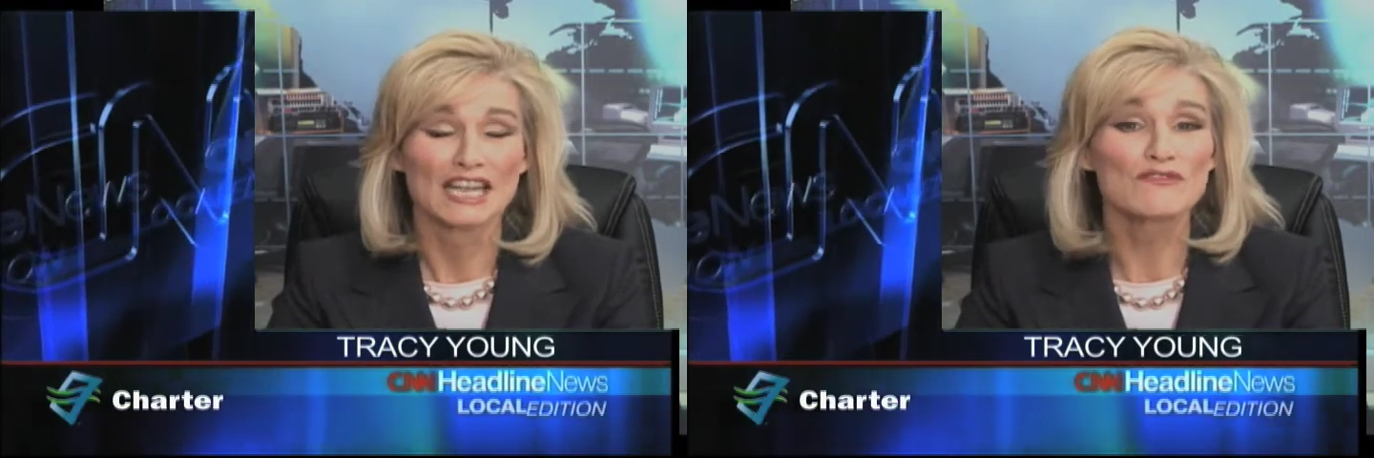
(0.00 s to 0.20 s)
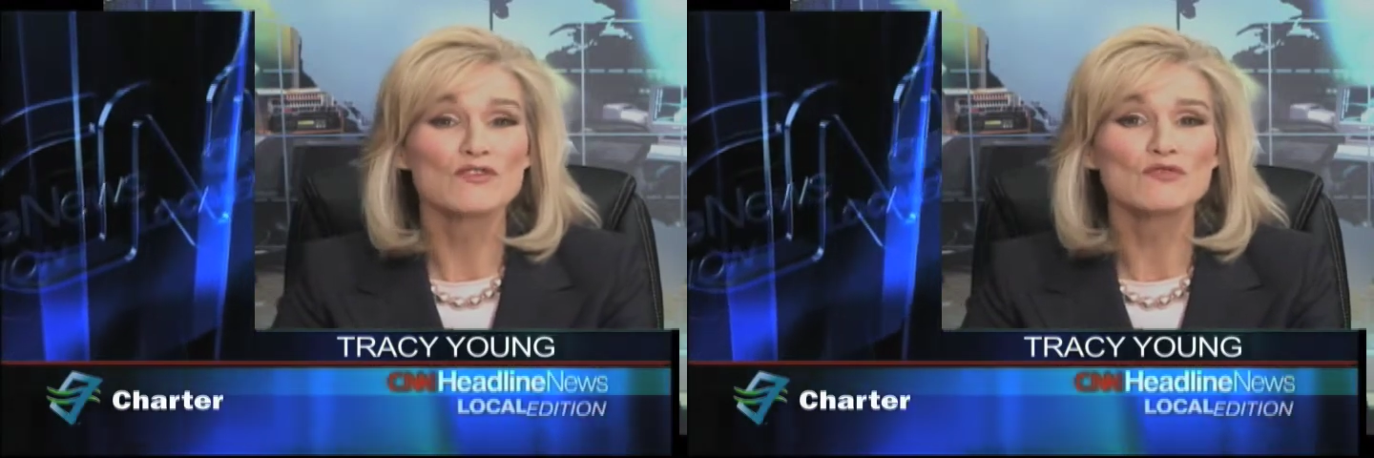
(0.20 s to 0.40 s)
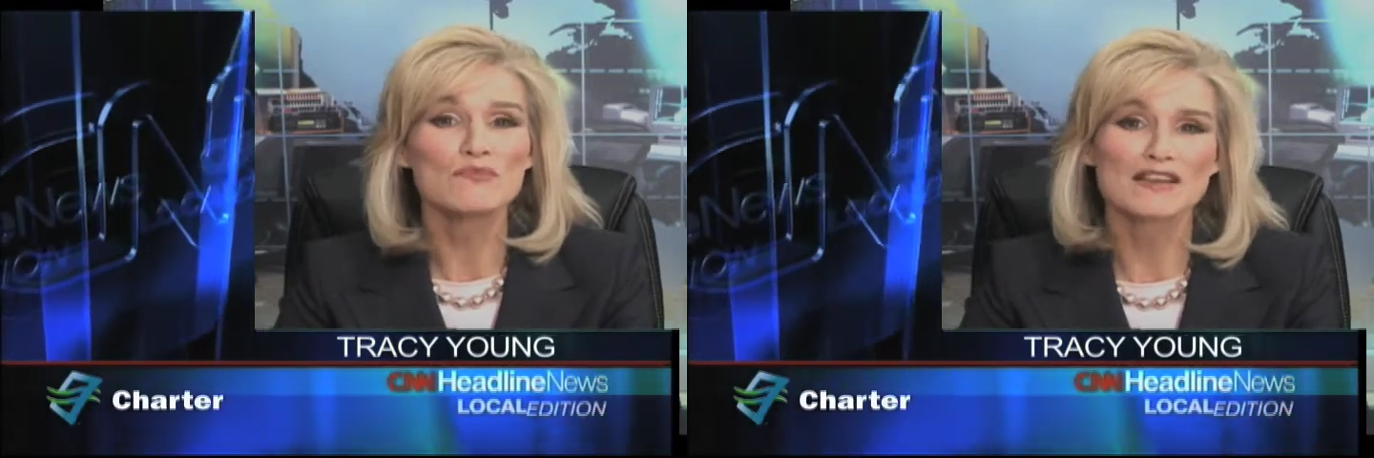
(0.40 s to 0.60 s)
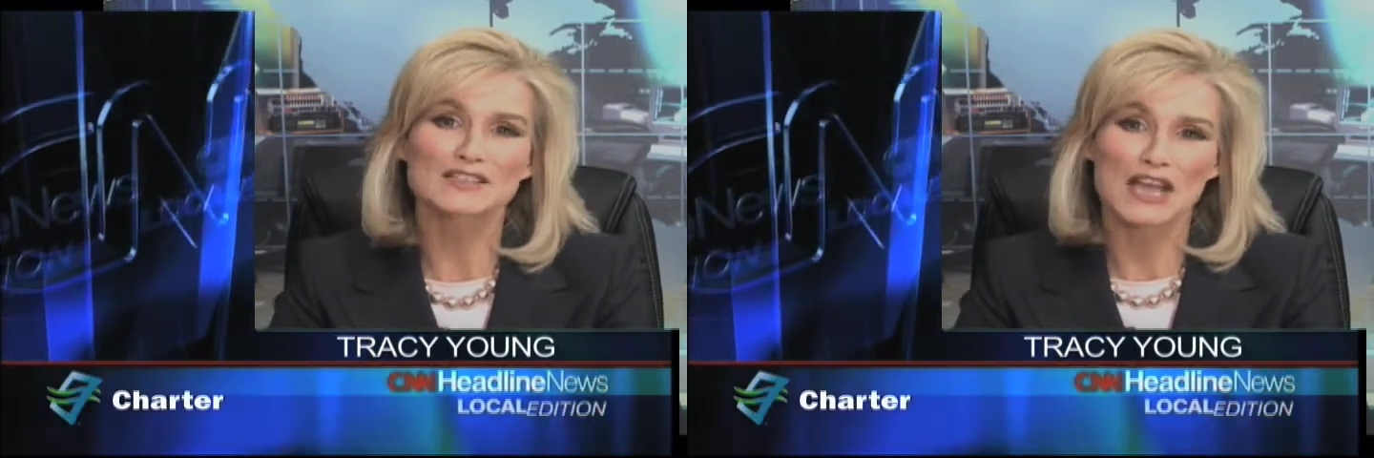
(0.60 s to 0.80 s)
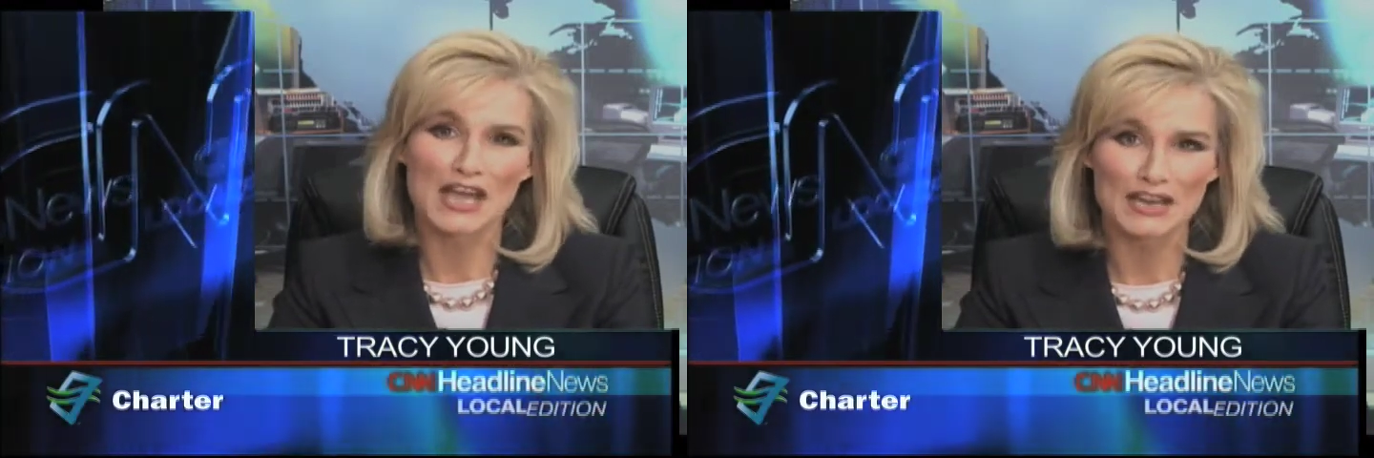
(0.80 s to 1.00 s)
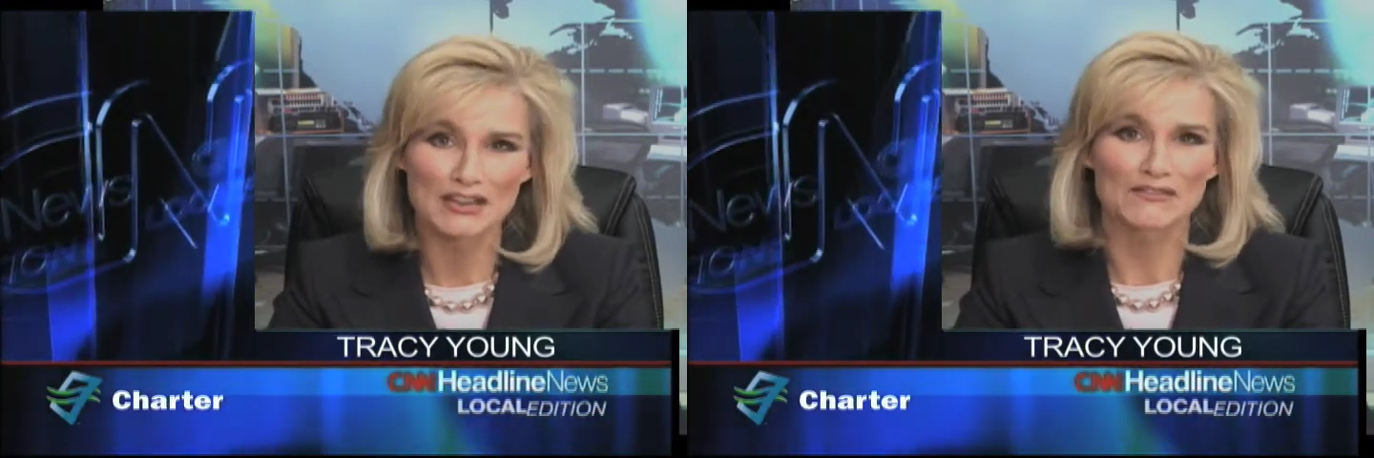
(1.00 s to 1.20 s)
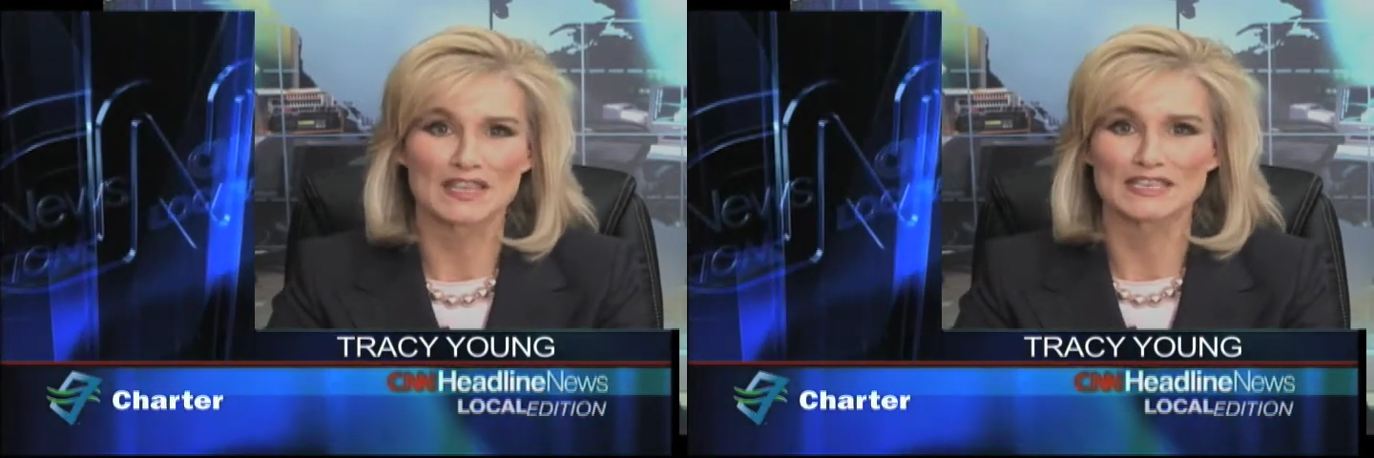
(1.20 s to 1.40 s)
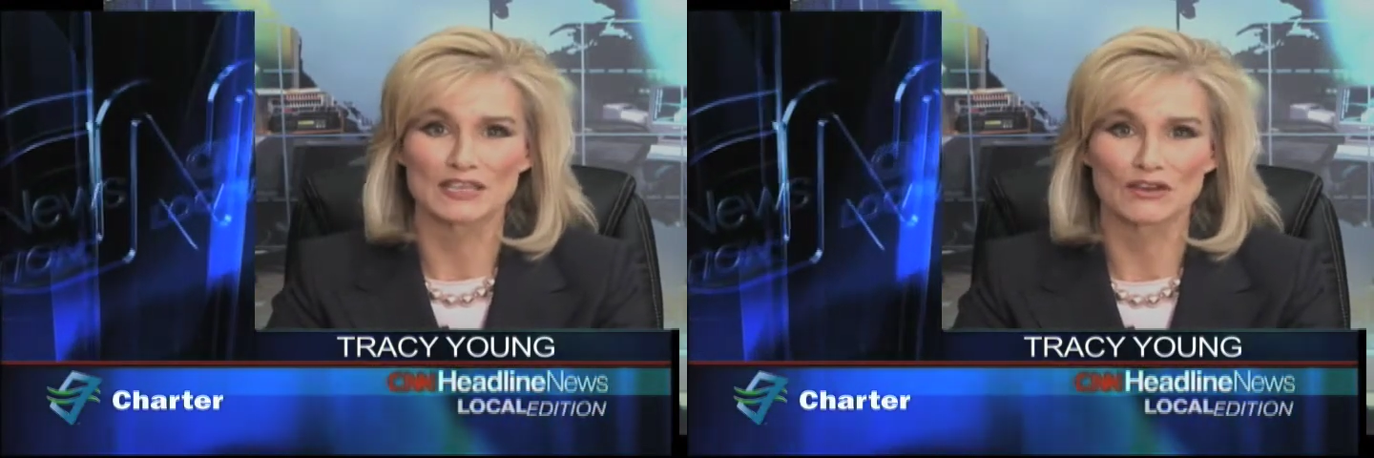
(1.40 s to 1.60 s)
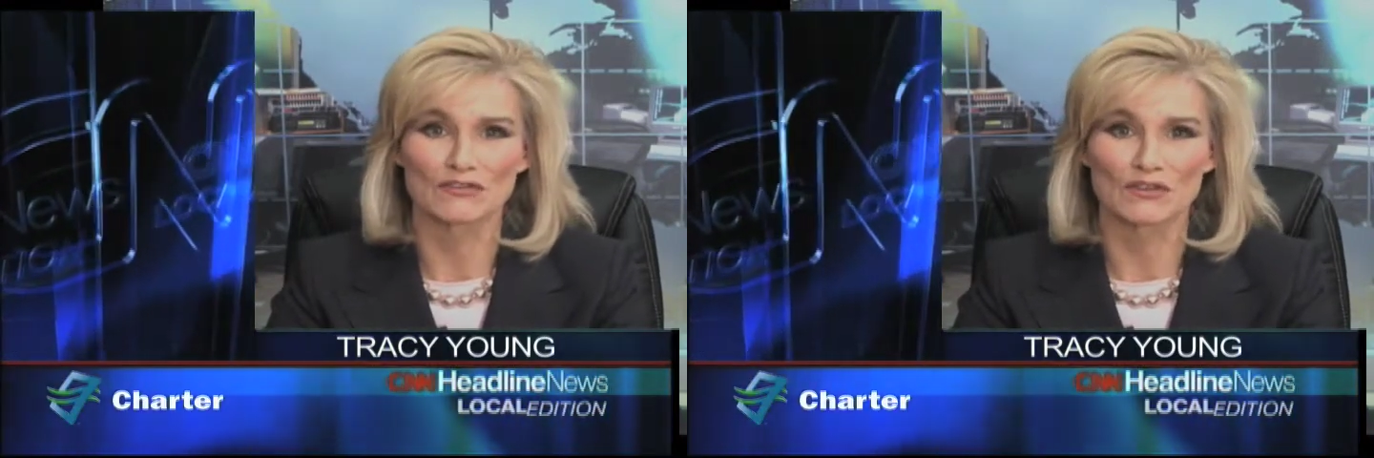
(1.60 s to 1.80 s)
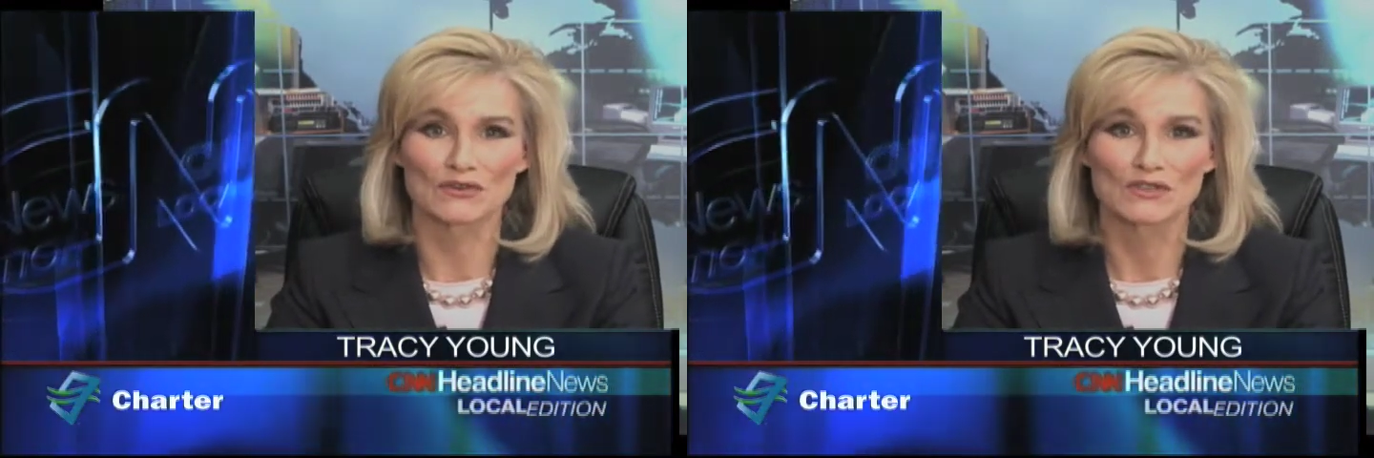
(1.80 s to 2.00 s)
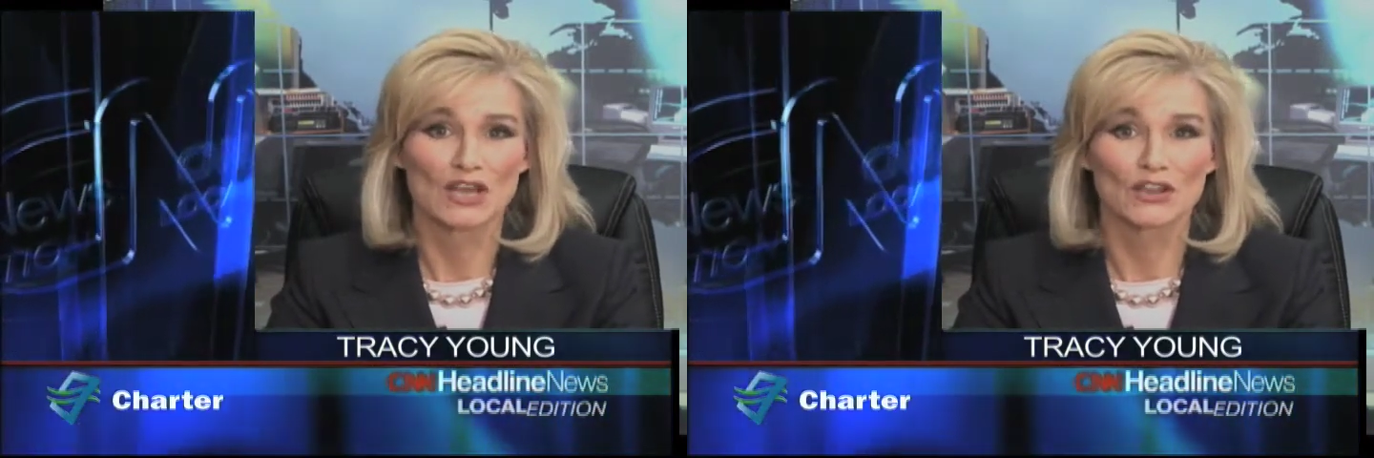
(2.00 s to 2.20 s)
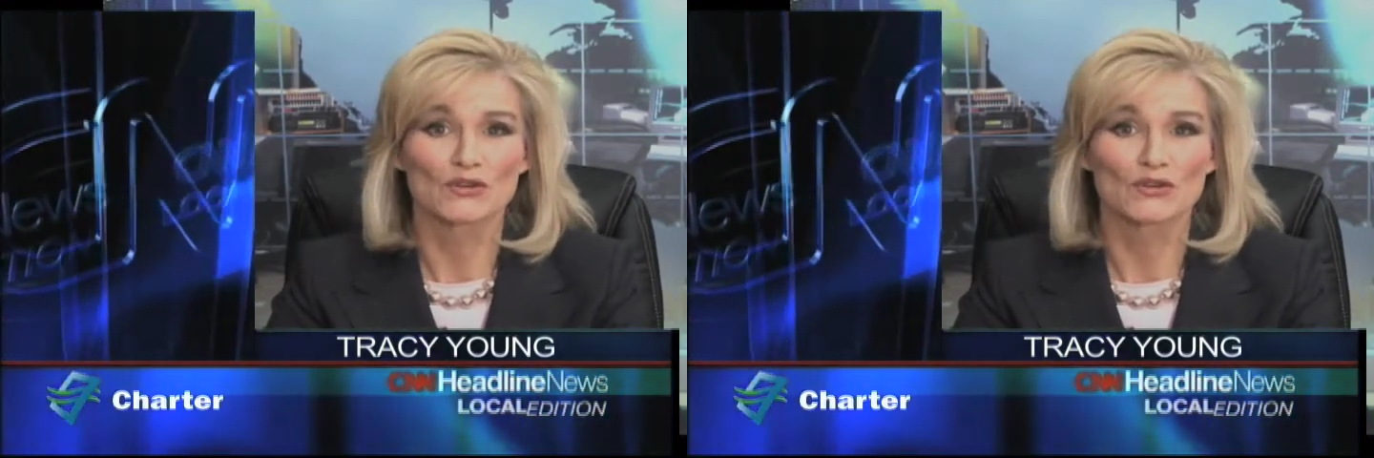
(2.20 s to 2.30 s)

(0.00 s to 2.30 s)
If you missed any of these interviews,